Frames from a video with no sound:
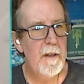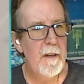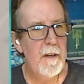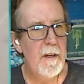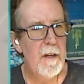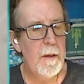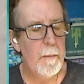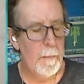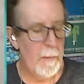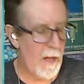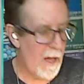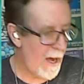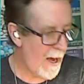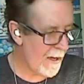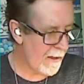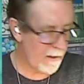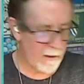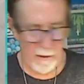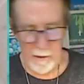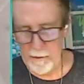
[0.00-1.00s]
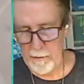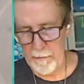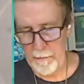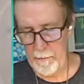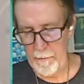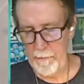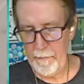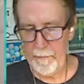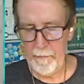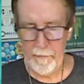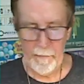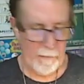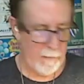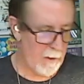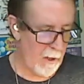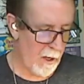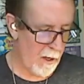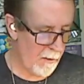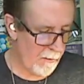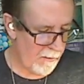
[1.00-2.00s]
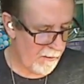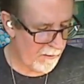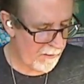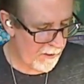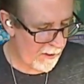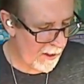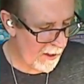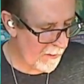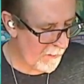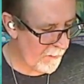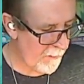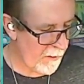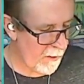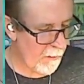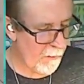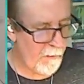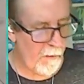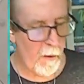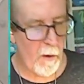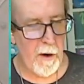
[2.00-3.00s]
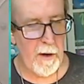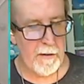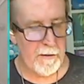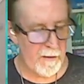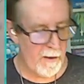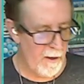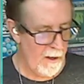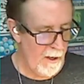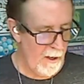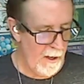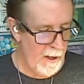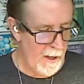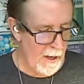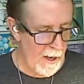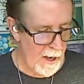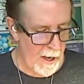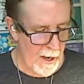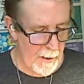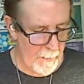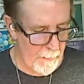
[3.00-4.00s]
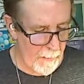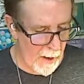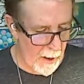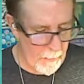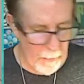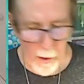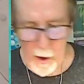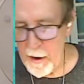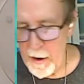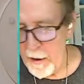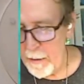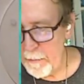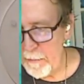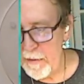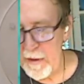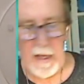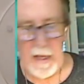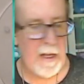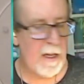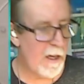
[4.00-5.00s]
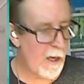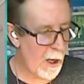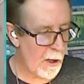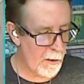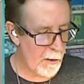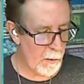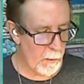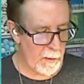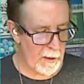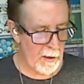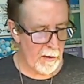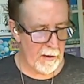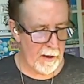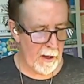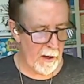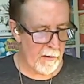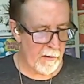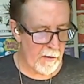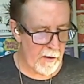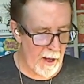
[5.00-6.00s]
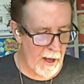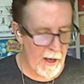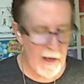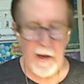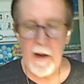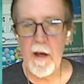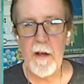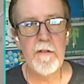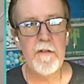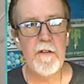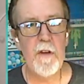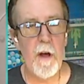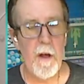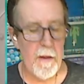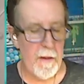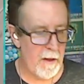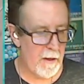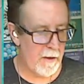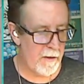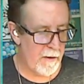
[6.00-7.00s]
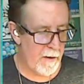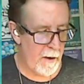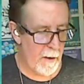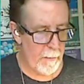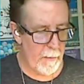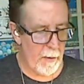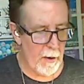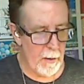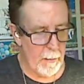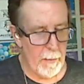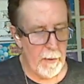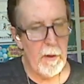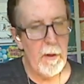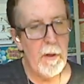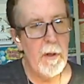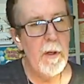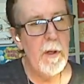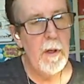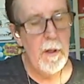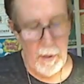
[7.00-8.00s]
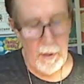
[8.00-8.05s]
in black, just to get a feel for it. I brought up the color wheel the other day, and I saw that purple